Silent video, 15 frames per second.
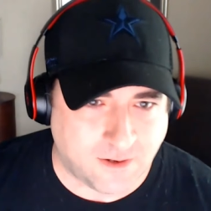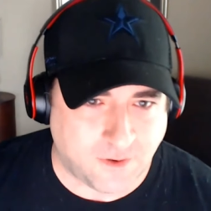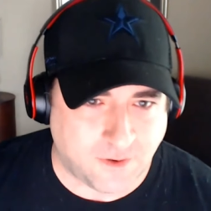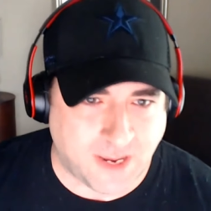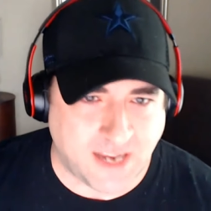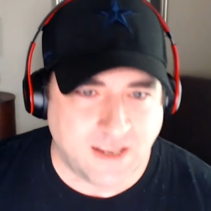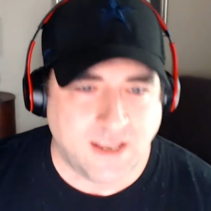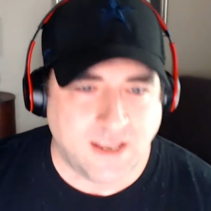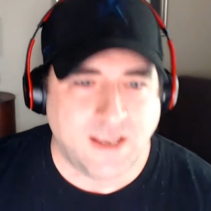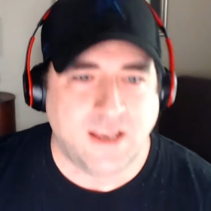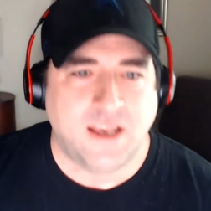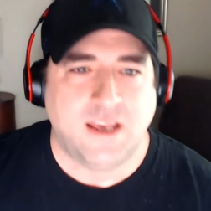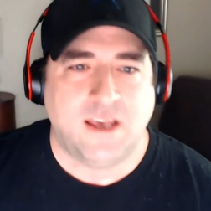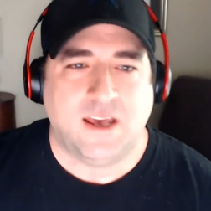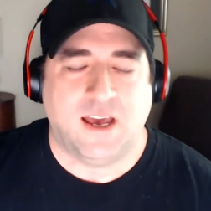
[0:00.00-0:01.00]
Okay,
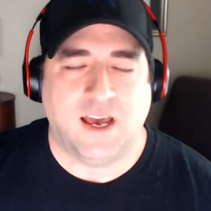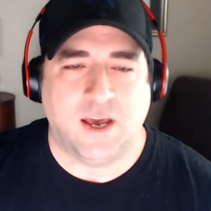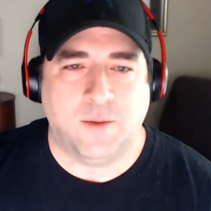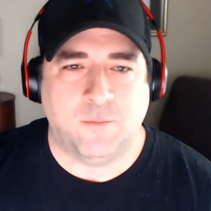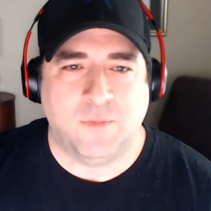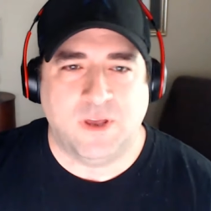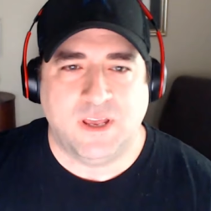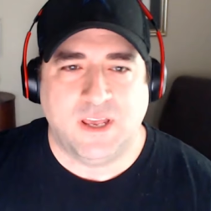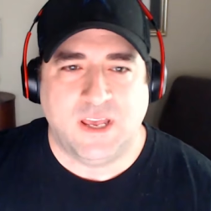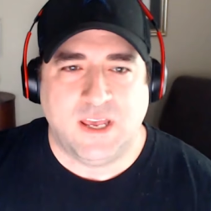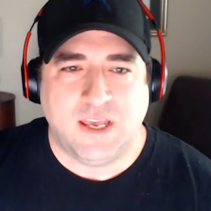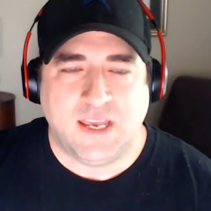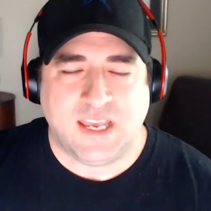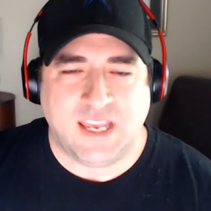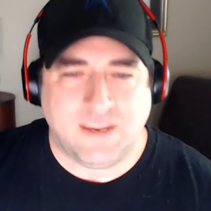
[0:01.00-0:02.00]
um,
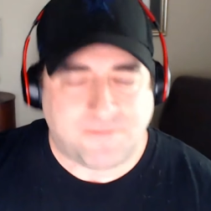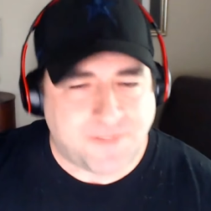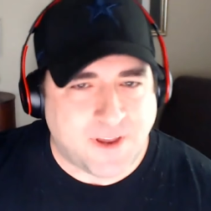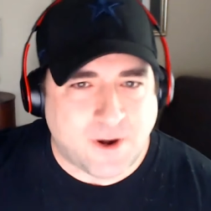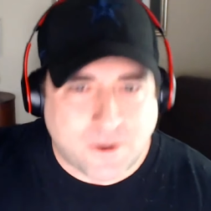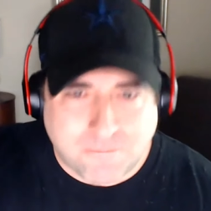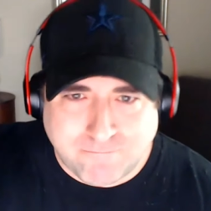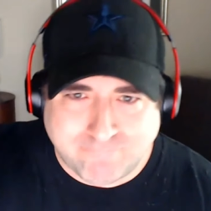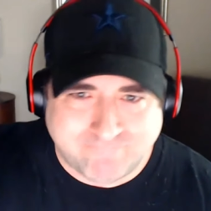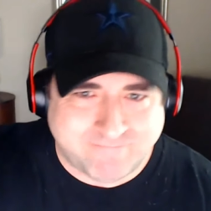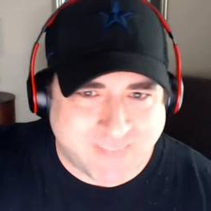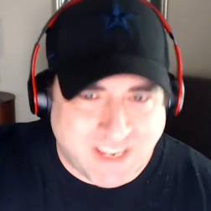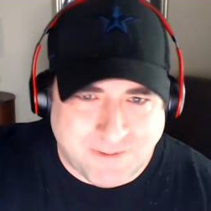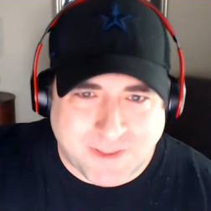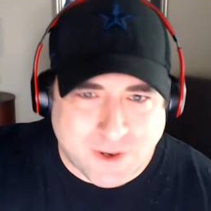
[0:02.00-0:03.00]
if they're
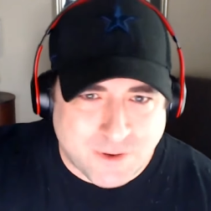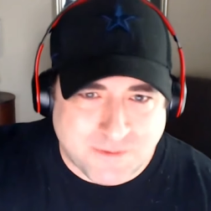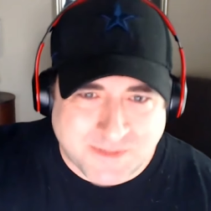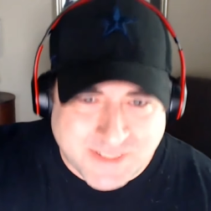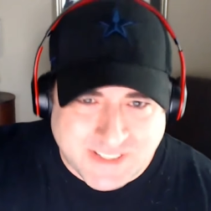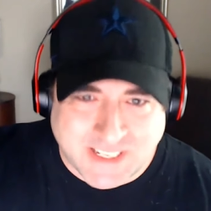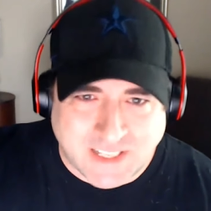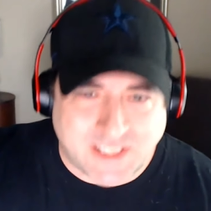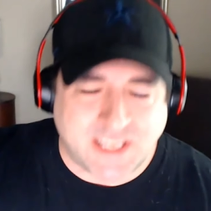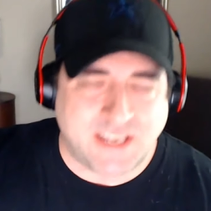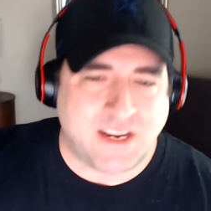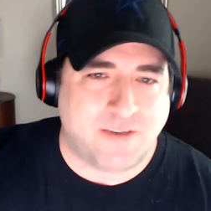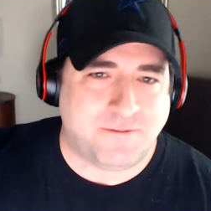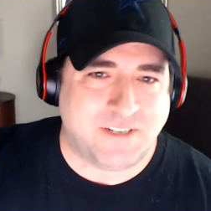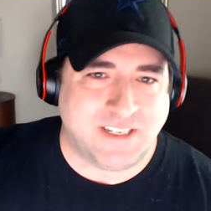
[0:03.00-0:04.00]
if they're silly
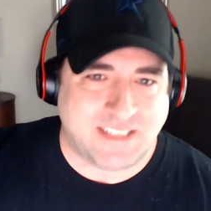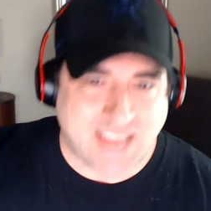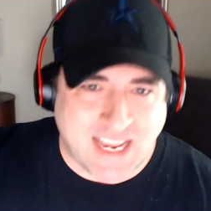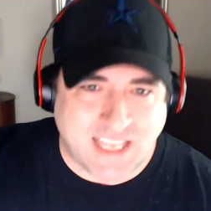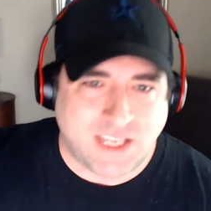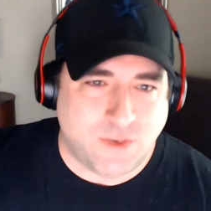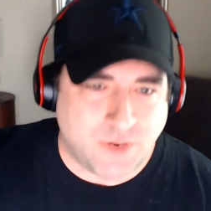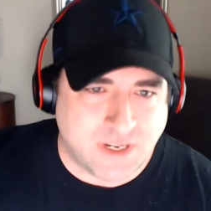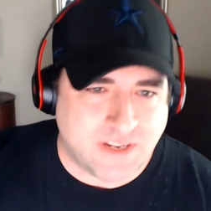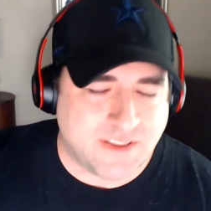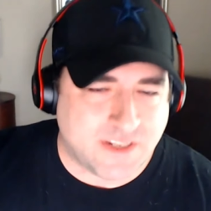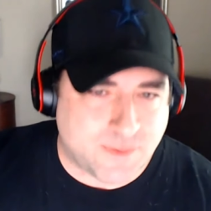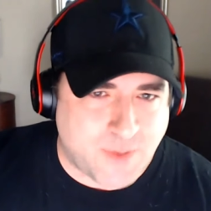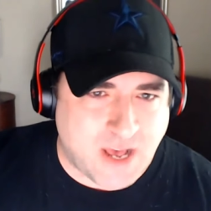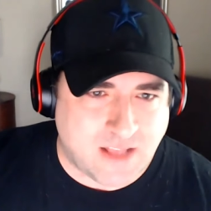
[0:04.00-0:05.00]
enough to take you into
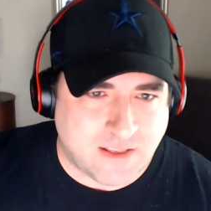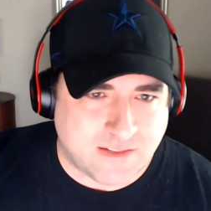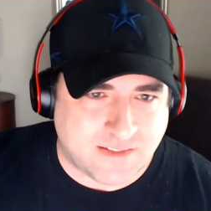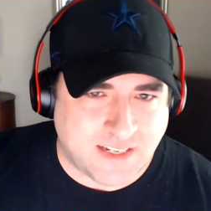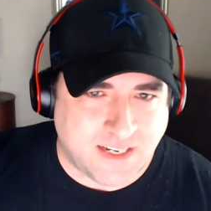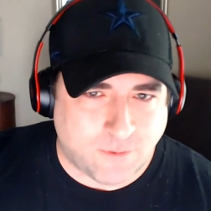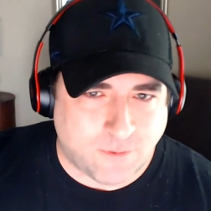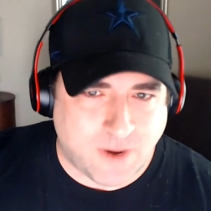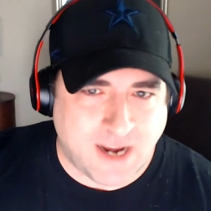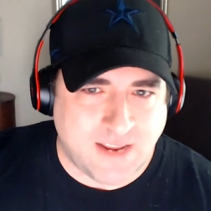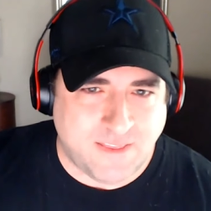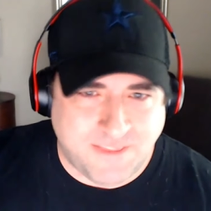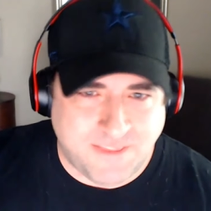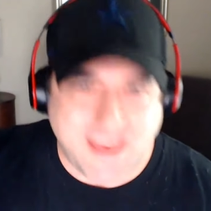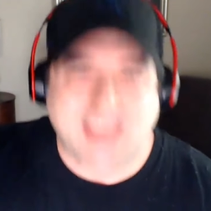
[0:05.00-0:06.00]
this policy,
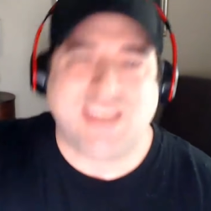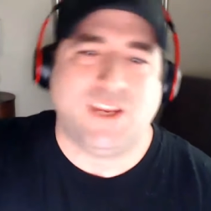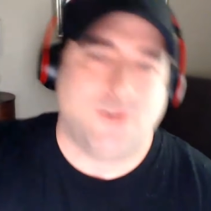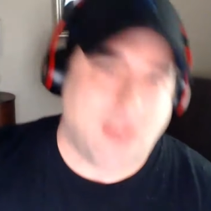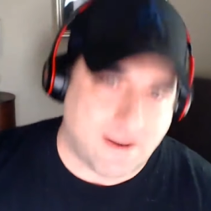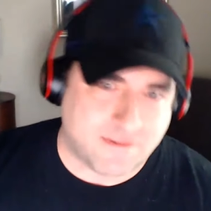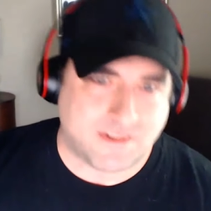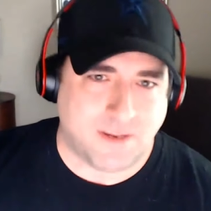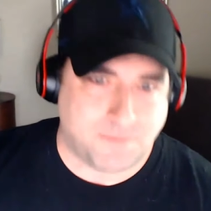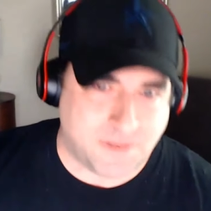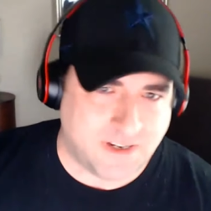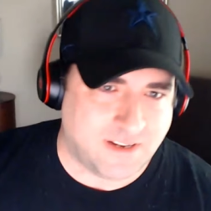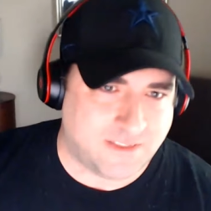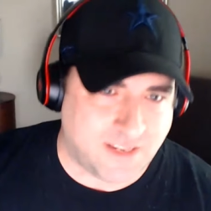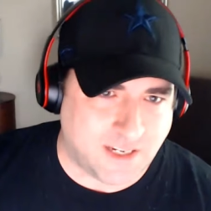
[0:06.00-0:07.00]
right, then you have
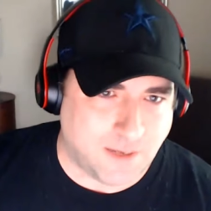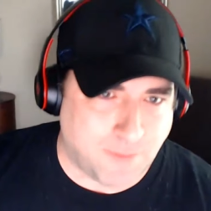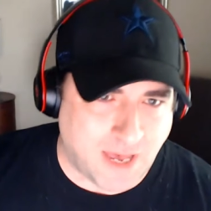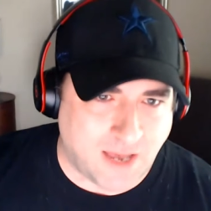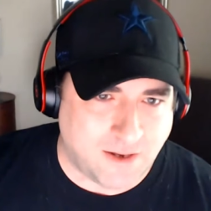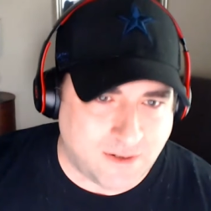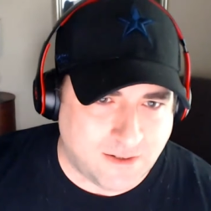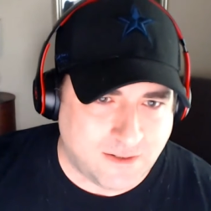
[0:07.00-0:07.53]
something to think about.